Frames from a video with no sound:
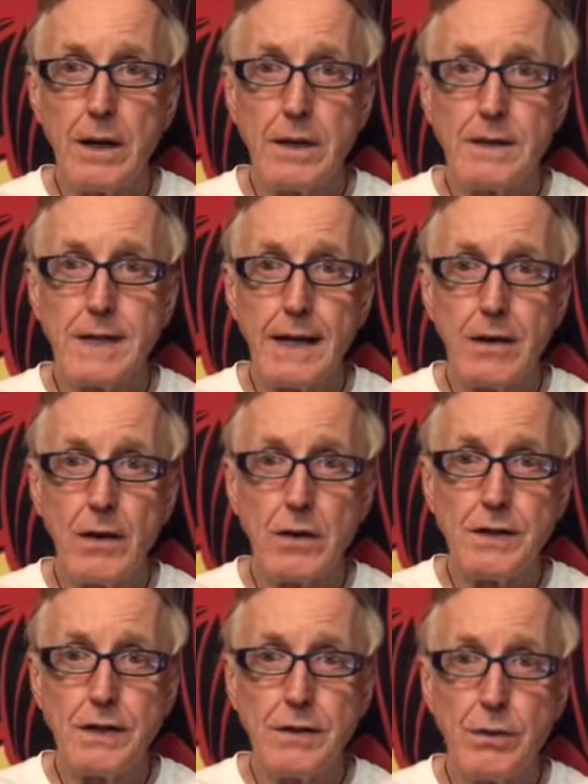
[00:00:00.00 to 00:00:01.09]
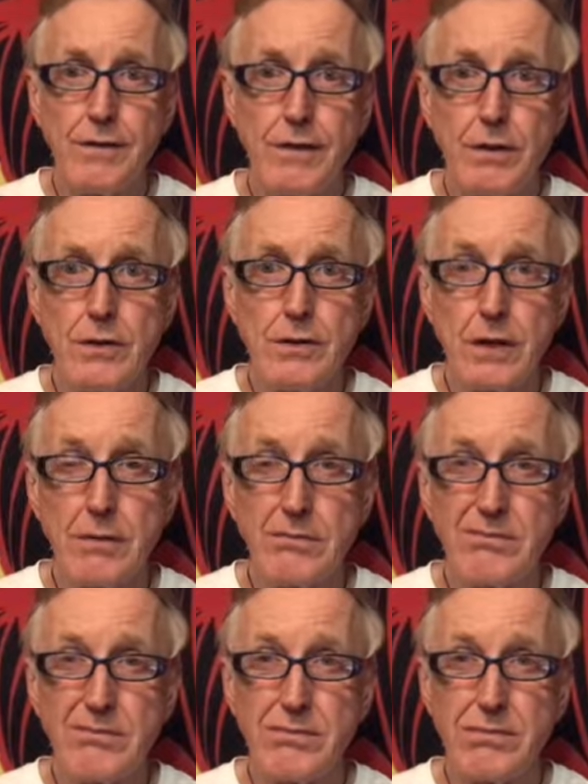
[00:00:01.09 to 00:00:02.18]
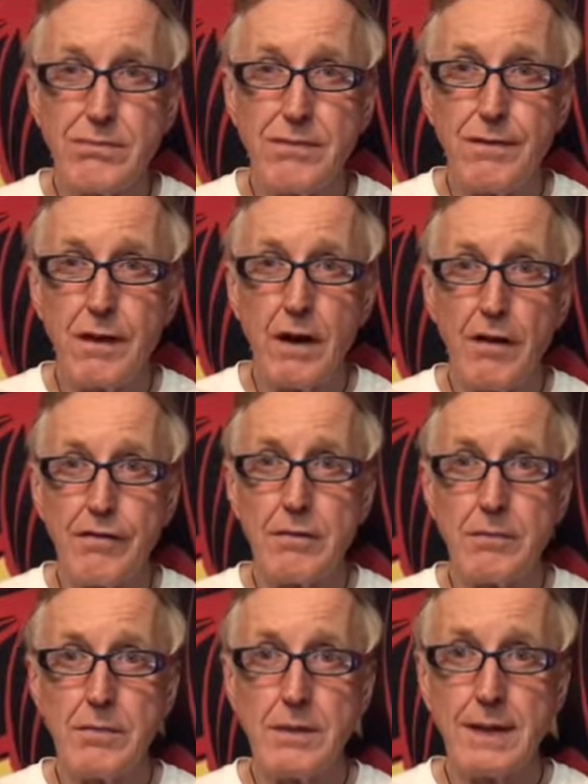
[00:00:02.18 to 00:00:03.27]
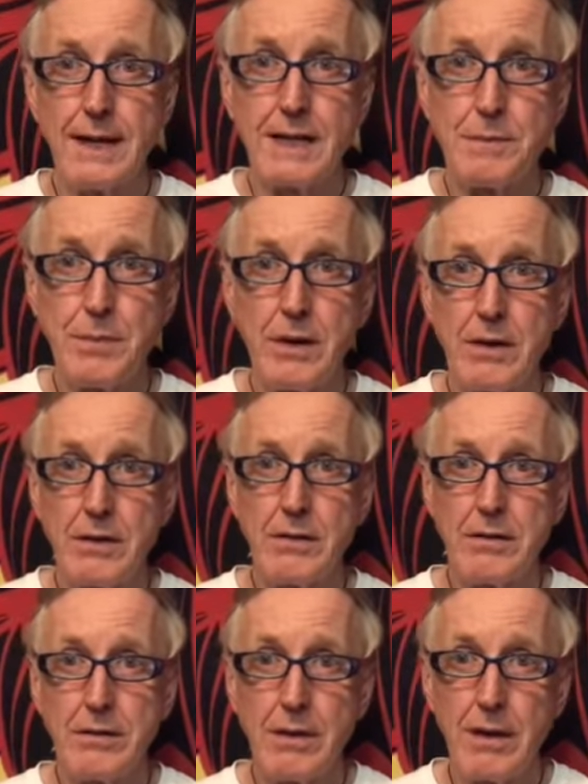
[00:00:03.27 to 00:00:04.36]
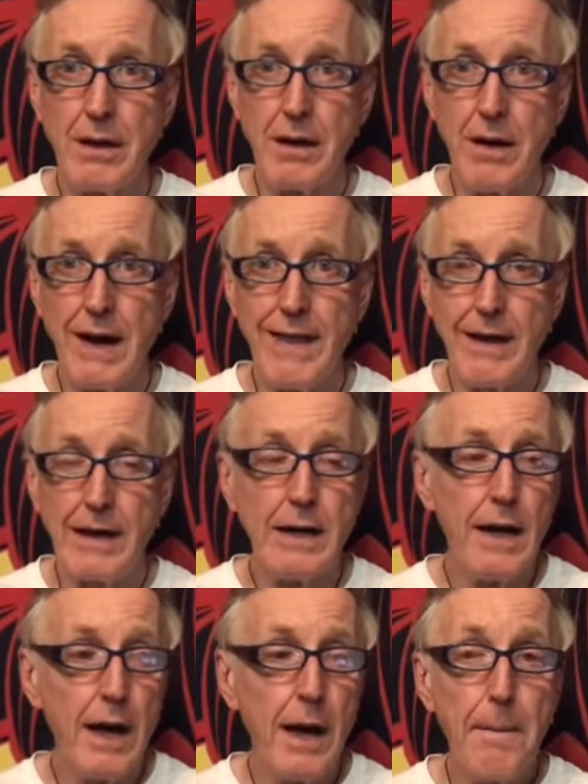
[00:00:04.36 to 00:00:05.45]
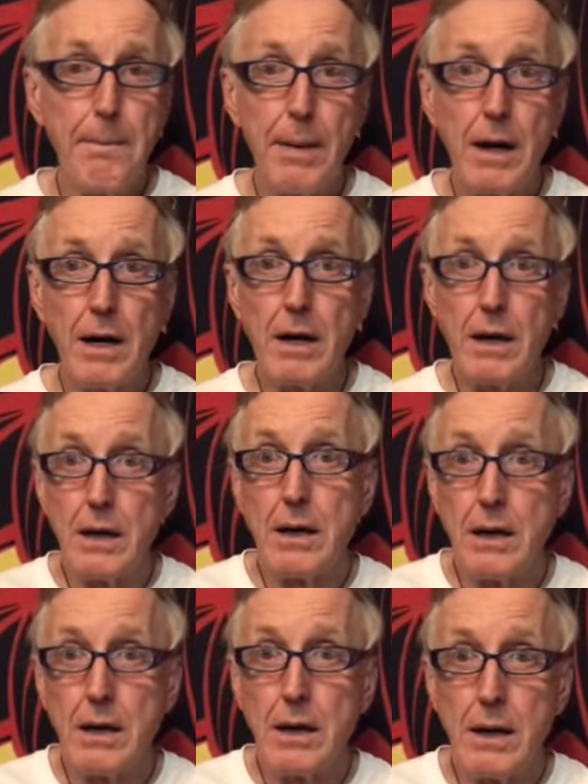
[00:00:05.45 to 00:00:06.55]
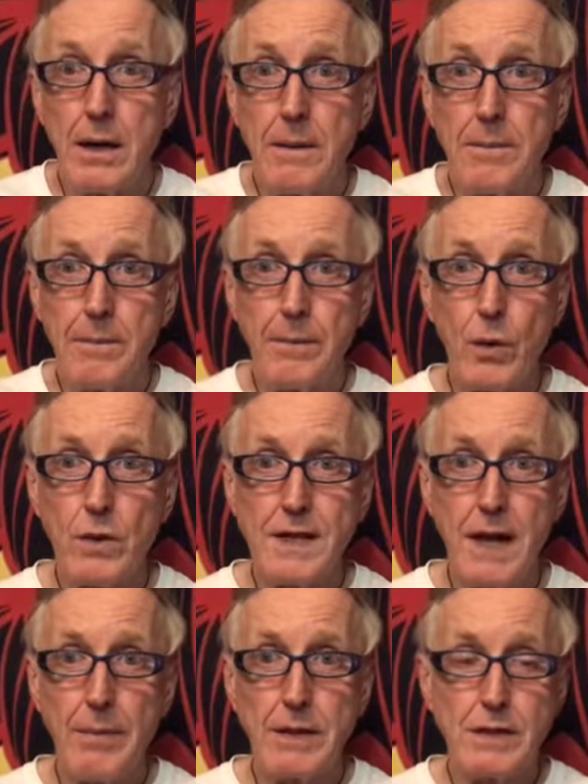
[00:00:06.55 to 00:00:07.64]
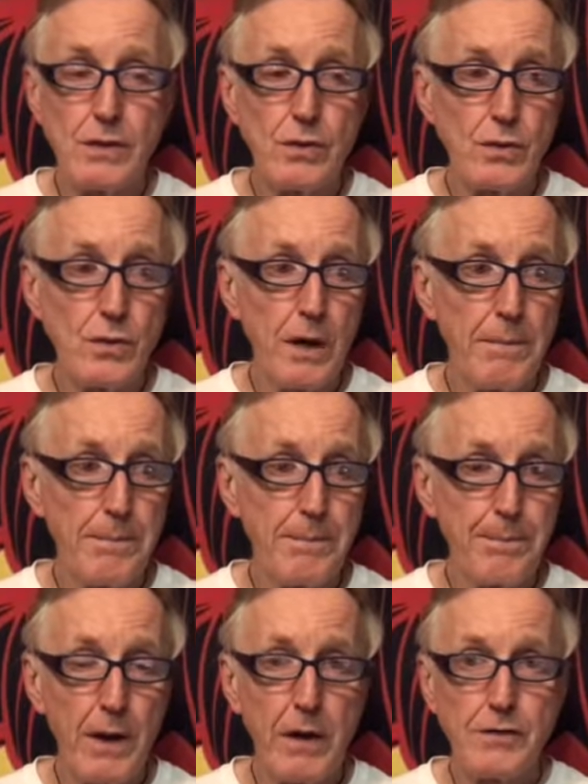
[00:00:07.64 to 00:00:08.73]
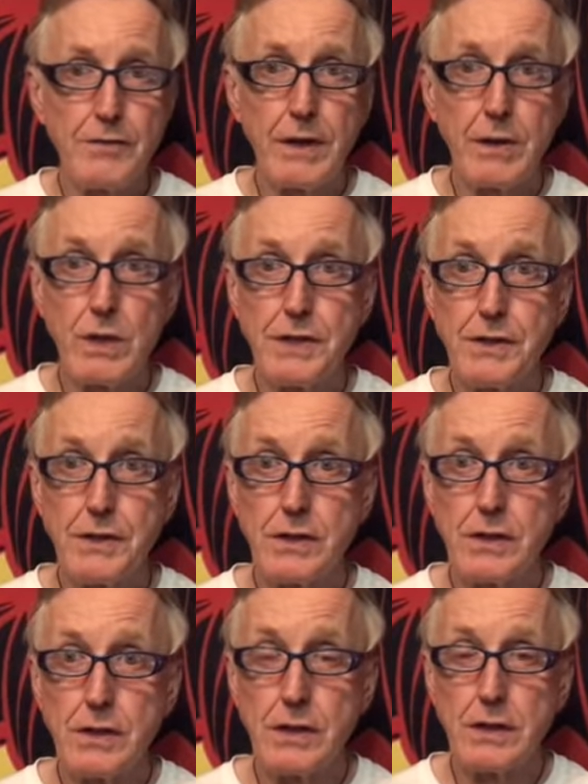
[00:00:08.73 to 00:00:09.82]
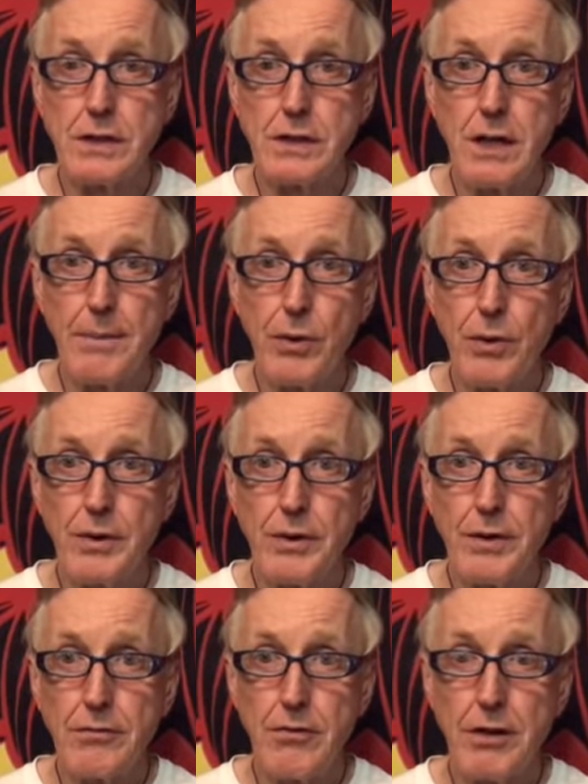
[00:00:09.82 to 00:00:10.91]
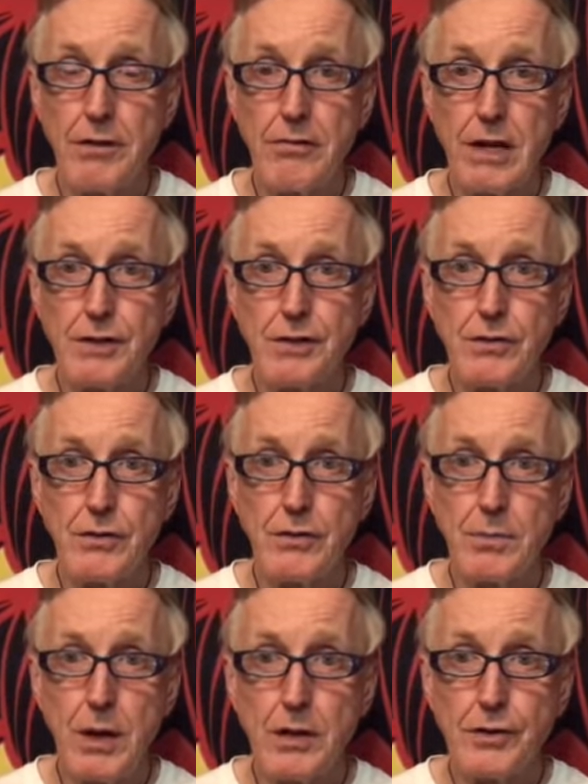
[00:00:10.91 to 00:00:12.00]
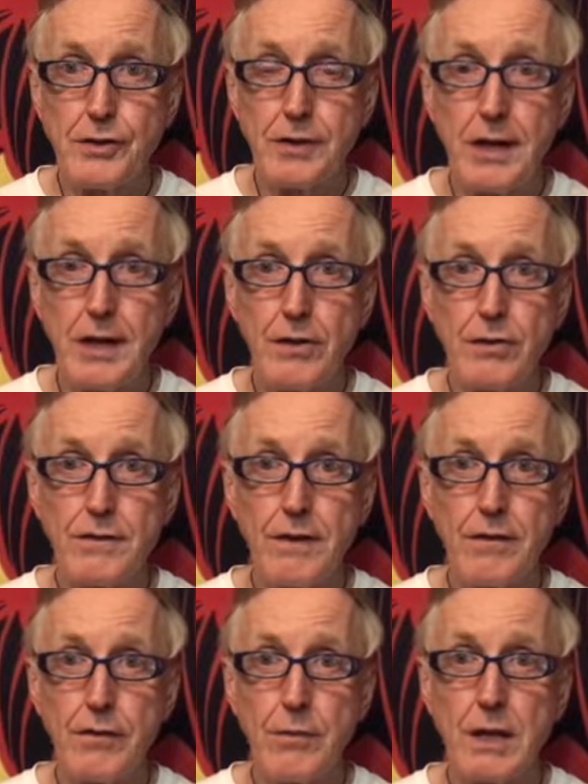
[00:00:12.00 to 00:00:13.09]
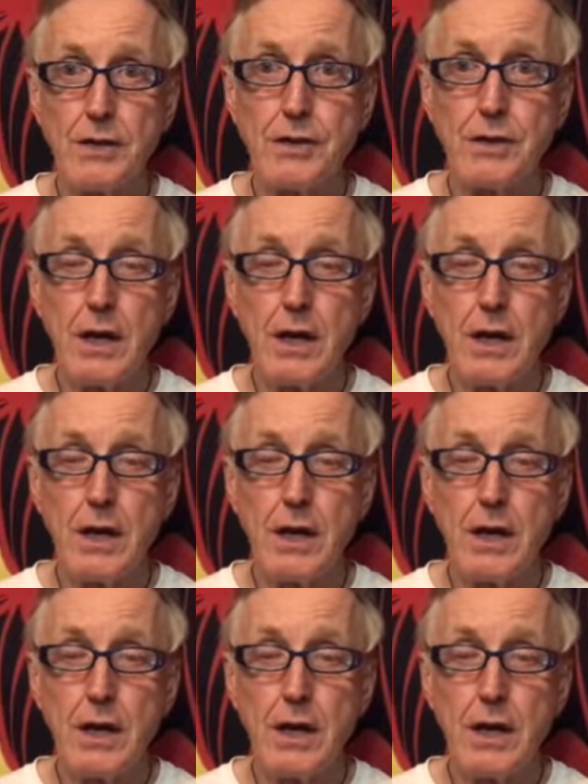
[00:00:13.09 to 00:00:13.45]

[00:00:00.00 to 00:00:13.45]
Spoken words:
technology we've used, I'm far from an expert on either, but always happy to answer any questions and point you in the right direction or pass on any useful information.